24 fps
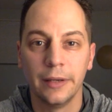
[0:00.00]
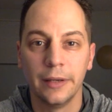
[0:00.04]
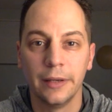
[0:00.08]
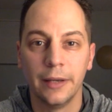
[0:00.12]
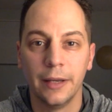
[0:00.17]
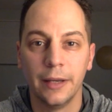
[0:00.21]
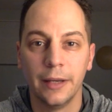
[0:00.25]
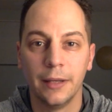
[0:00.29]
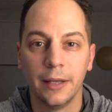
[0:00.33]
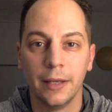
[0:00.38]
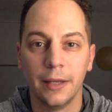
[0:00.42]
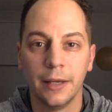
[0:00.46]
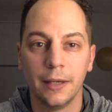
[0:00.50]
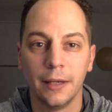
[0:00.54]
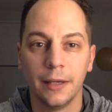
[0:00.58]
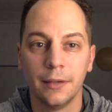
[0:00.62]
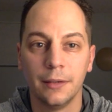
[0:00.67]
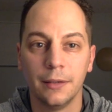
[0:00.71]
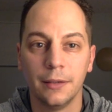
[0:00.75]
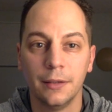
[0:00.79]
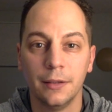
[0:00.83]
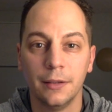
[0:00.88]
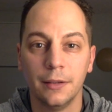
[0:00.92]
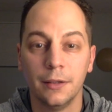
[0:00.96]
And
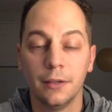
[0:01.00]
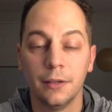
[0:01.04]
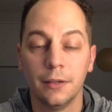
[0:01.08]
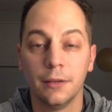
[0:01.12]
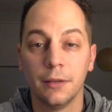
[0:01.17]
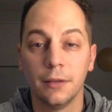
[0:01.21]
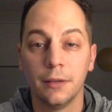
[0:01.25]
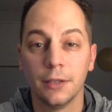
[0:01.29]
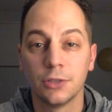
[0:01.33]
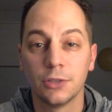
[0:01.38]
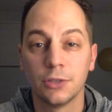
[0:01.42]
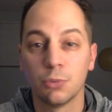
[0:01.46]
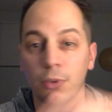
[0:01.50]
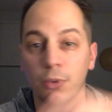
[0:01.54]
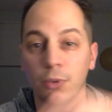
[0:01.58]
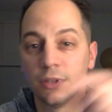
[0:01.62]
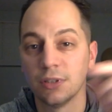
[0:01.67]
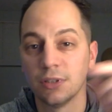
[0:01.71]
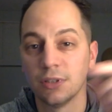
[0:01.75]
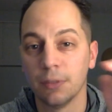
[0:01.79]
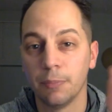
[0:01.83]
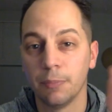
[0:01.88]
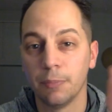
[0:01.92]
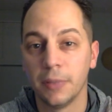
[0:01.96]
then this was
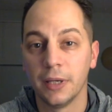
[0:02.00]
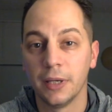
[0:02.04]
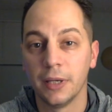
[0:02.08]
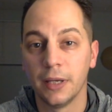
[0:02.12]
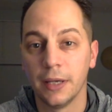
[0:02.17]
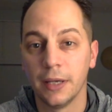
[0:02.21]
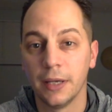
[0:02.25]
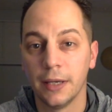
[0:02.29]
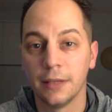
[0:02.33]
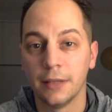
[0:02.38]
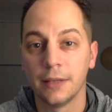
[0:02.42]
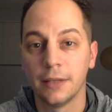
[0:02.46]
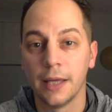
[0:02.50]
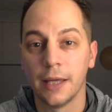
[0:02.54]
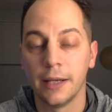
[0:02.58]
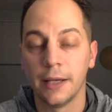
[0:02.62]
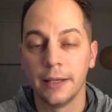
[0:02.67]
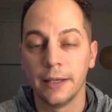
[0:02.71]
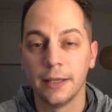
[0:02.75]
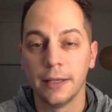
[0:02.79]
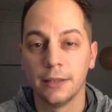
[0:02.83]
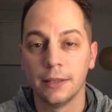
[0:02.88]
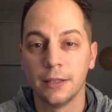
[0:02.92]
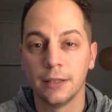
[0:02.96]
the big hit that
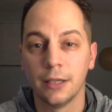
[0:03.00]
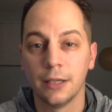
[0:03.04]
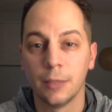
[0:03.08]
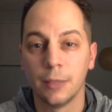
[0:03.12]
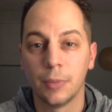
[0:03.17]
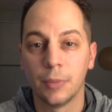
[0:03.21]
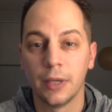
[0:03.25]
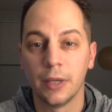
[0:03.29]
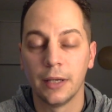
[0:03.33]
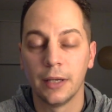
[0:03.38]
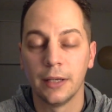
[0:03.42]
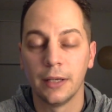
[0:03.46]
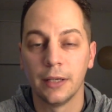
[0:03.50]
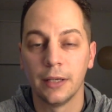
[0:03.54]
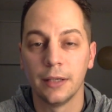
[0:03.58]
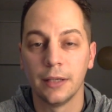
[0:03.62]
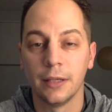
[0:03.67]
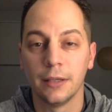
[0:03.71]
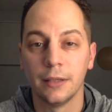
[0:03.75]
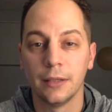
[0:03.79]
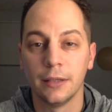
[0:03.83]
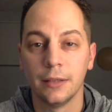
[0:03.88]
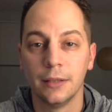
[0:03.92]
he ended up getting in